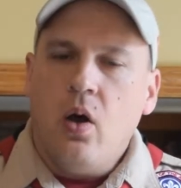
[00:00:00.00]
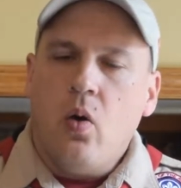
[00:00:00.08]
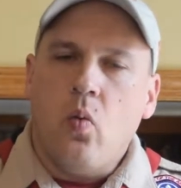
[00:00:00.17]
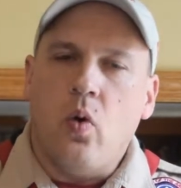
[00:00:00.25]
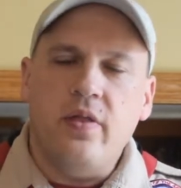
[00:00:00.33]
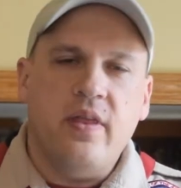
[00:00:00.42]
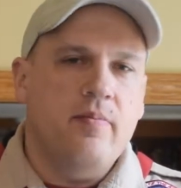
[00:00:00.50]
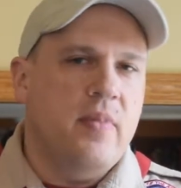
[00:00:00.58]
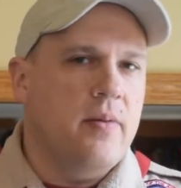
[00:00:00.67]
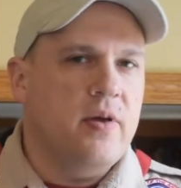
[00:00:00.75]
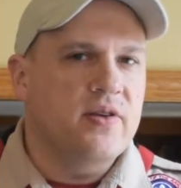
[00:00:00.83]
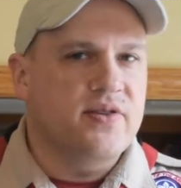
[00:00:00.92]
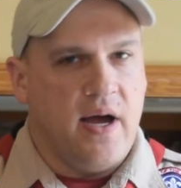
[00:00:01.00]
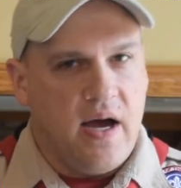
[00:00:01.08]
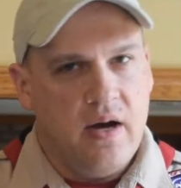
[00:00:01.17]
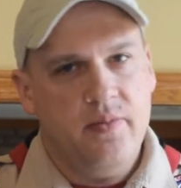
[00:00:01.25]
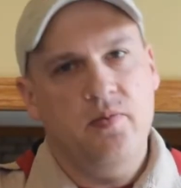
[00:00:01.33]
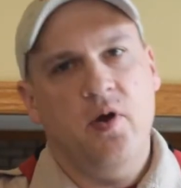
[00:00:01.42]
one that maybe is a
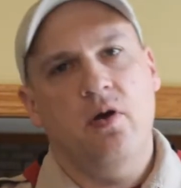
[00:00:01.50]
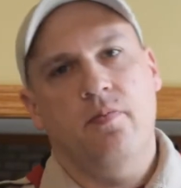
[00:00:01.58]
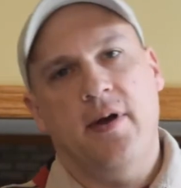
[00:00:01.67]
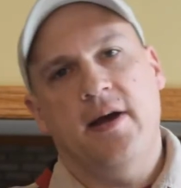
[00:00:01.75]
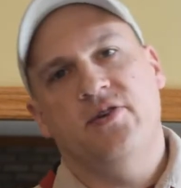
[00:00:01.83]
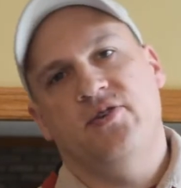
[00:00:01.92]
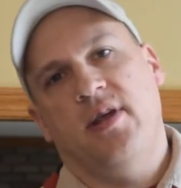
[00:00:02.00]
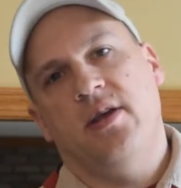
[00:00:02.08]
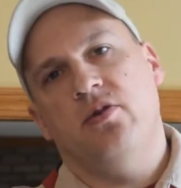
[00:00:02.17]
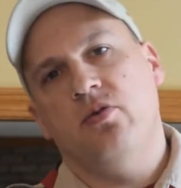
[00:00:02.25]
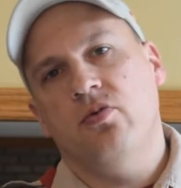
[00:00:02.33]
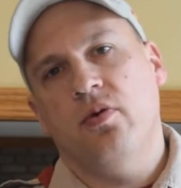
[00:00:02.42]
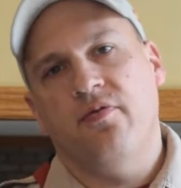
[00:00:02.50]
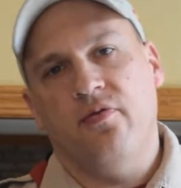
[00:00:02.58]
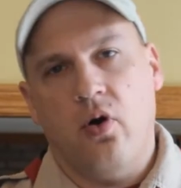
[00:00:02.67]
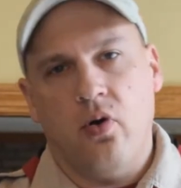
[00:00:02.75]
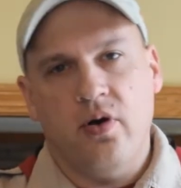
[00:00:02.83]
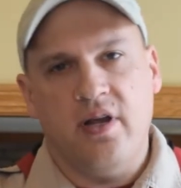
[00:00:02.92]
hobby merit badge that you have
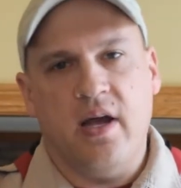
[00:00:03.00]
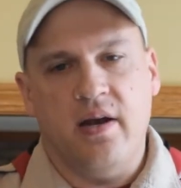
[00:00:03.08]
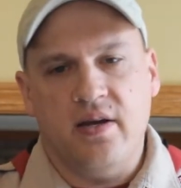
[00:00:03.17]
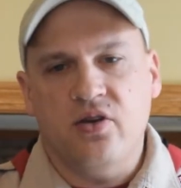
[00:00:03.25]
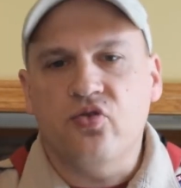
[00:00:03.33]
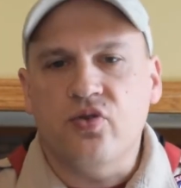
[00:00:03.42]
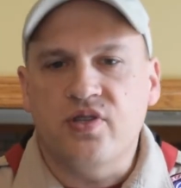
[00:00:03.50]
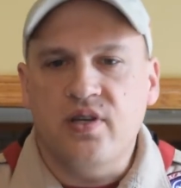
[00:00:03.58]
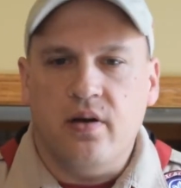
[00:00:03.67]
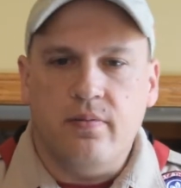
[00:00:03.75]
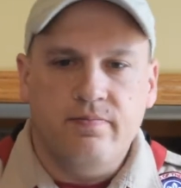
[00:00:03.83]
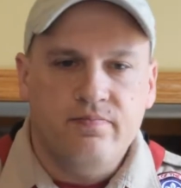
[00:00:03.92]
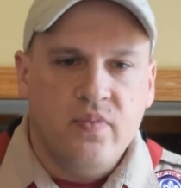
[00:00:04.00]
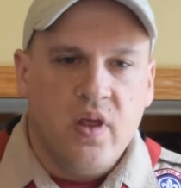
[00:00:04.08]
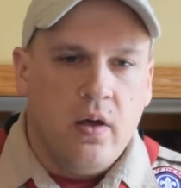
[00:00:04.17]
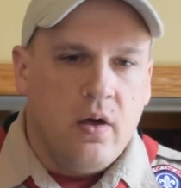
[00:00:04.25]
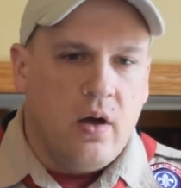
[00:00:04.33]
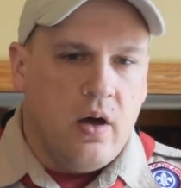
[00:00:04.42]
already got an interest in.
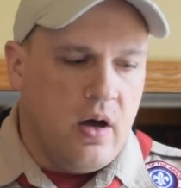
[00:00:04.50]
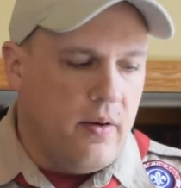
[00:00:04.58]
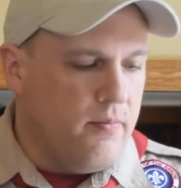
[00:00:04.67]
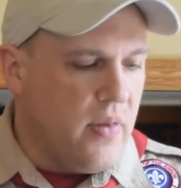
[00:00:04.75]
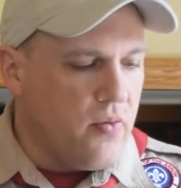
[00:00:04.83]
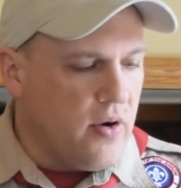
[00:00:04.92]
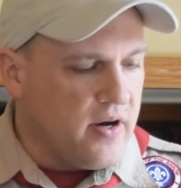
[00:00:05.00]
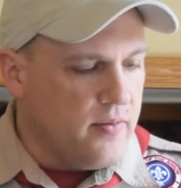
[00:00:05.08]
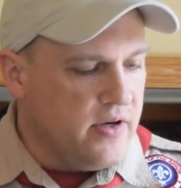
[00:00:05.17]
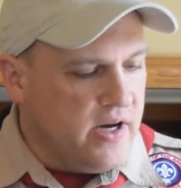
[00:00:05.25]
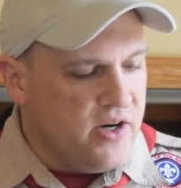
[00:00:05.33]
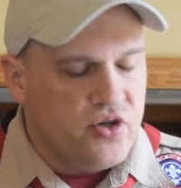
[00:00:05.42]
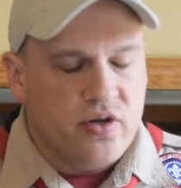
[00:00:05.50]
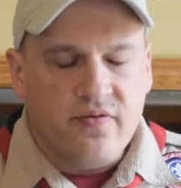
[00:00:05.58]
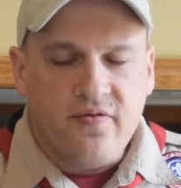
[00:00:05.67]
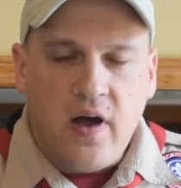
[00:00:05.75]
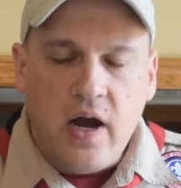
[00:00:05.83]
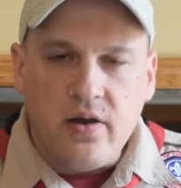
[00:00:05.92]
My recommendation to
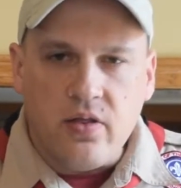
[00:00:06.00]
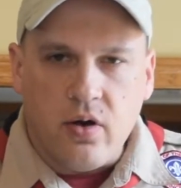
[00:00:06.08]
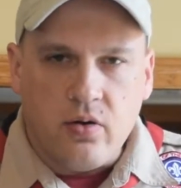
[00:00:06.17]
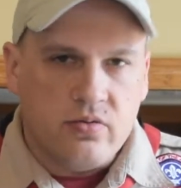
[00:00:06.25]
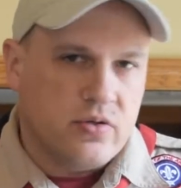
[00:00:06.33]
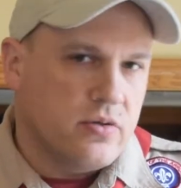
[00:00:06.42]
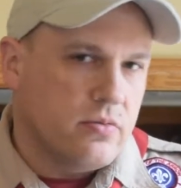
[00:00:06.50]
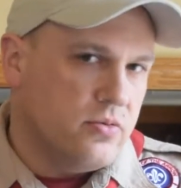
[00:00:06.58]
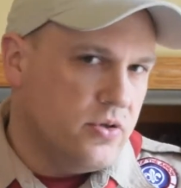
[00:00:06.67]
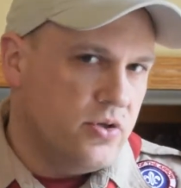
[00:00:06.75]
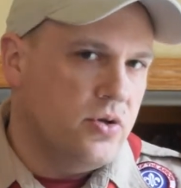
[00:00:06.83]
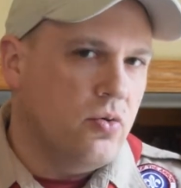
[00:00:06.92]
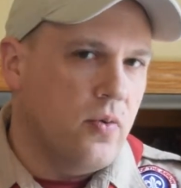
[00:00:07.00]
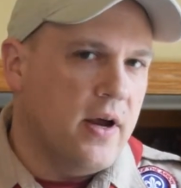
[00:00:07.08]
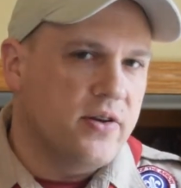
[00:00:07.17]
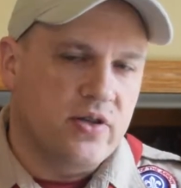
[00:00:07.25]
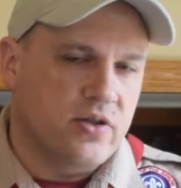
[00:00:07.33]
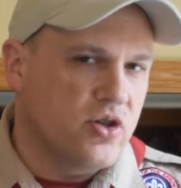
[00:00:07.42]
find those, there's two
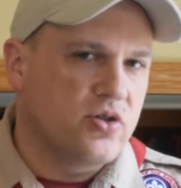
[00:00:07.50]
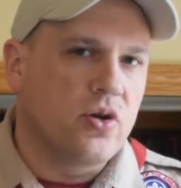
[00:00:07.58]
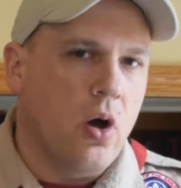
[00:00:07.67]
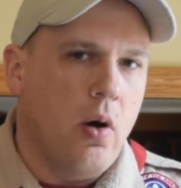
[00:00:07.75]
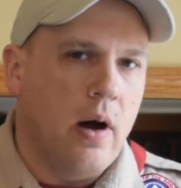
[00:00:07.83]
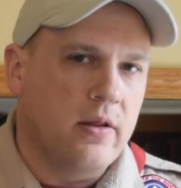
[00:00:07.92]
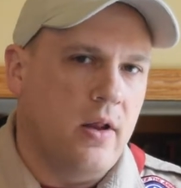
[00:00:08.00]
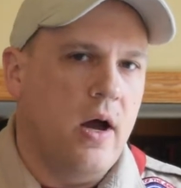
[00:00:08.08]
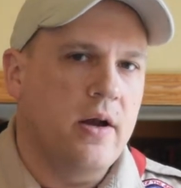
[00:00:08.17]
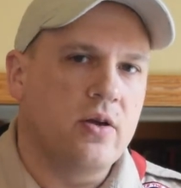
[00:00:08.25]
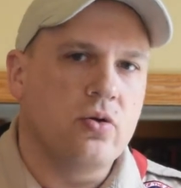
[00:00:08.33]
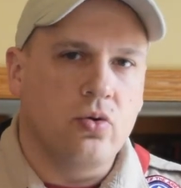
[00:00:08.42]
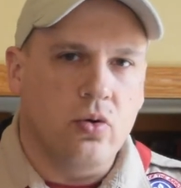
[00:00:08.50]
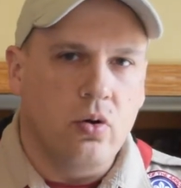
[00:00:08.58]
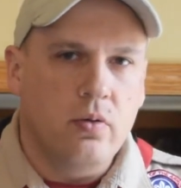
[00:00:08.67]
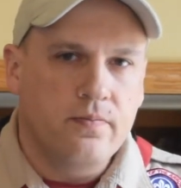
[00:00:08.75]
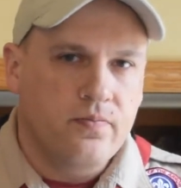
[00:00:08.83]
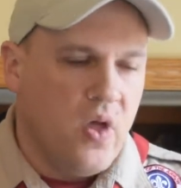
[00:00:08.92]
ways. You can just go online and
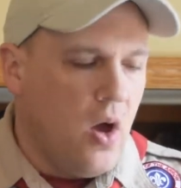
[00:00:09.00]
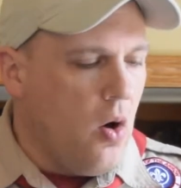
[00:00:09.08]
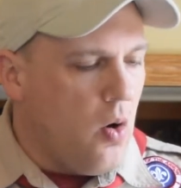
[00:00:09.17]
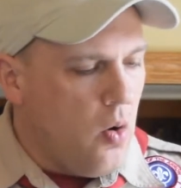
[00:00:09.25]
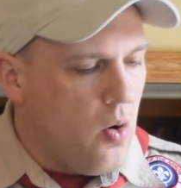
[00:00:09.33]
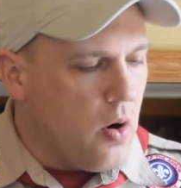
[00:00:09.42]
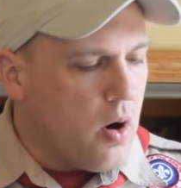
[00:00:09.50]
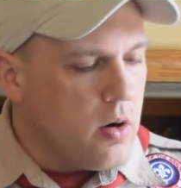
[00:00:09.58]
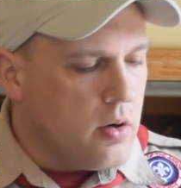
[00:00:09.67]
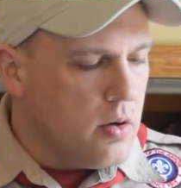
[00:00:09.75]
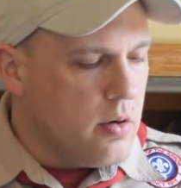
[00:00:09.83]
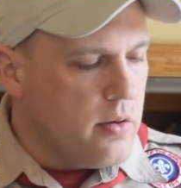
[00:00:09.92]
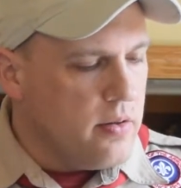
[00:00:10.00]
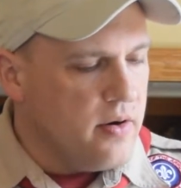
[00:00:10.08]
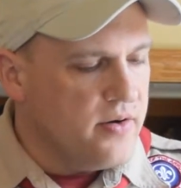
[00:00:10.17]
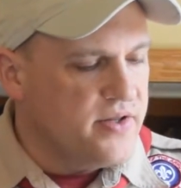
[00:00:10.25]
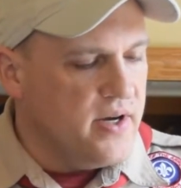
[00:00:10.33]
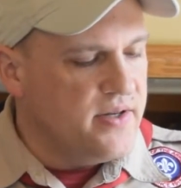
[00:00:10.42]
Google, or
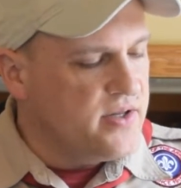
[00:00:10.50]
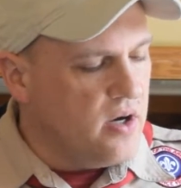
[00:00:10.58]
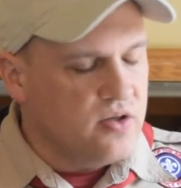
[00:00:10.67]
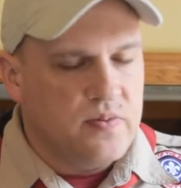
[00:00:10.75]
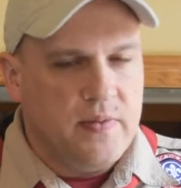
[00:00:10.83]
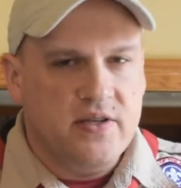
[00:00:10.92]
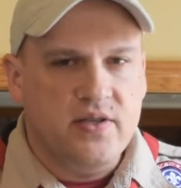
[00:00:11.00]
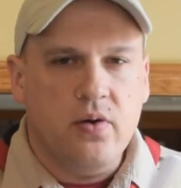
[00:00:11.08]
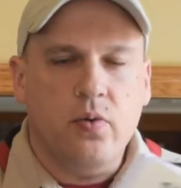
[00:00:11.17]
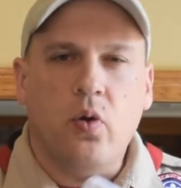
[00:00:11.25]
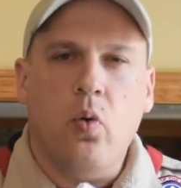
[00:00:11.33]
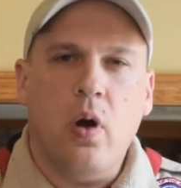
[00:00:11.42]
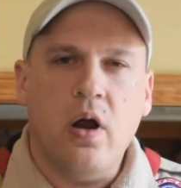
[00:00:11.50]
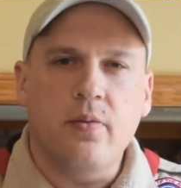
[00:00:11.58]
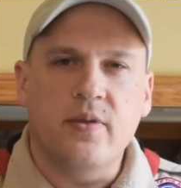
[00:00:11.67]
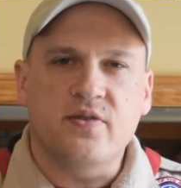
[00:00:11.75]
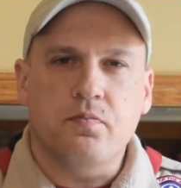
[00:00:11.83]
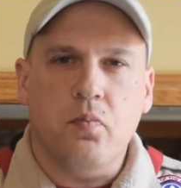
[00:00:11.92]
there's a Scouts BSA
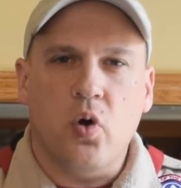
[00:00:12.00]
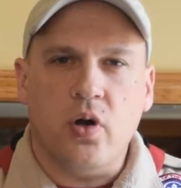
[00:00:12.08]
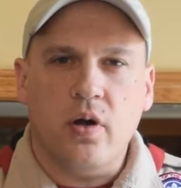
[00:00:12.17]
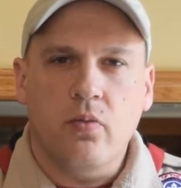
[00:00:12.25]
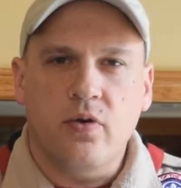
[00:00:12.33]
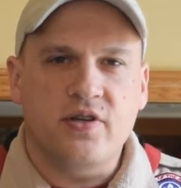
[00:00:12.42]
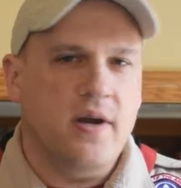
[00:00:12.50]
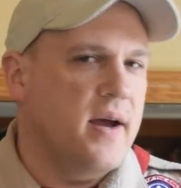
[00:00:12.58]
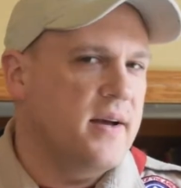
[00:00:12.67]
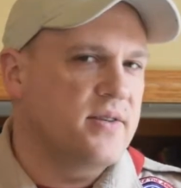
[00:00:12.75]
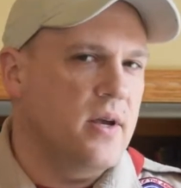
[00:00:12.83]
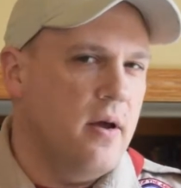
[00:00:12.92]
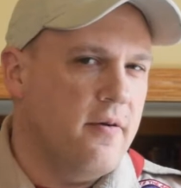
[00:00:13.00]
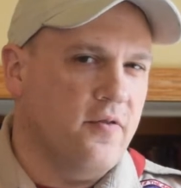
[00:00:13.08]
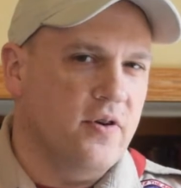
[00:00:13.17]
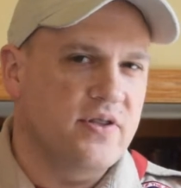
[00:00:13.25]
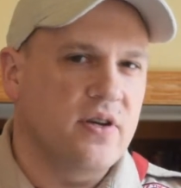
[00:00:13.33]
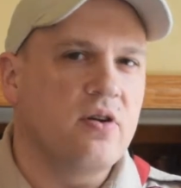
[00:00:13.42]
requirements book which has
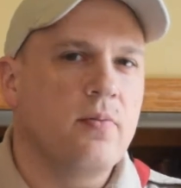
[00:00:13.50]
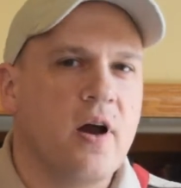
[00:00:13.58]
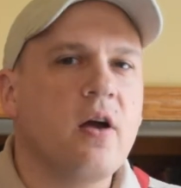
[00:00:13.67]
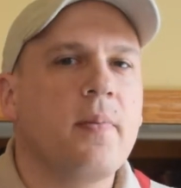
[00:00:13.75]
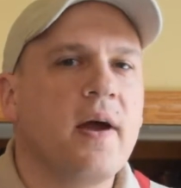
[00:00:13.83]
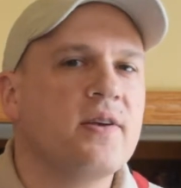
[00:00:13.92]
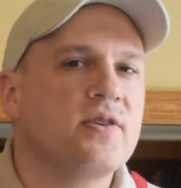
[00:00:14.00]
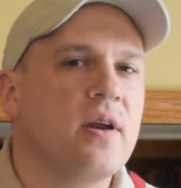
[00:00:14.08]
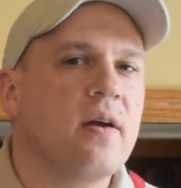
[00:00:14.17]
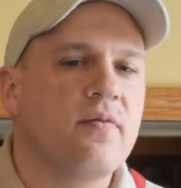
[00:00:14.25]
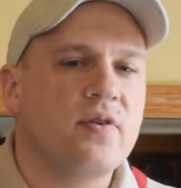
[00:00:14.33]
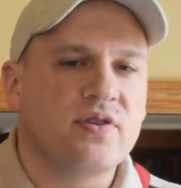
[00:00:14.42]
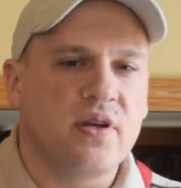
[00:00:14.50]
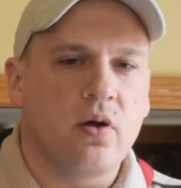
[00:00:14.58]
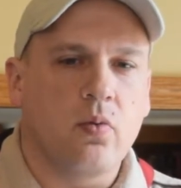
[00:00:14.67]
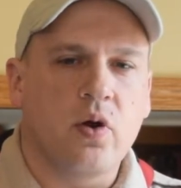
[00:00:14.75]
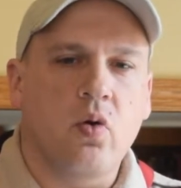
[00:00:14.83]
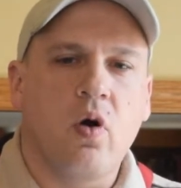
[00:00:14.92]
every single merit badge and every
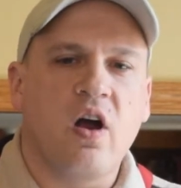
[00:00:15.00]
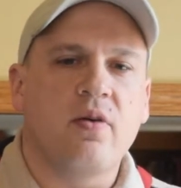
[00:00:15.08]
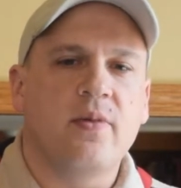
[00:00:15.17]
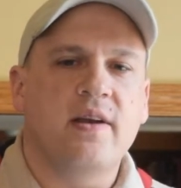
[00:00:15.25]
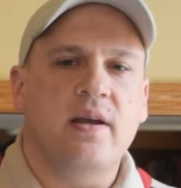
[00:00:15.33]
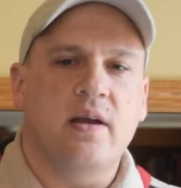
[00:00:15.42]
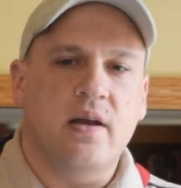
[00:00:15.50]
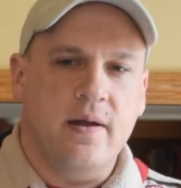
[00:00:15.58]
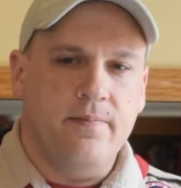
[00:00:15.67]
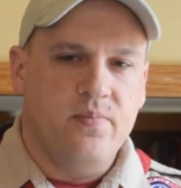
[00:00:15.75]
single requirement in it.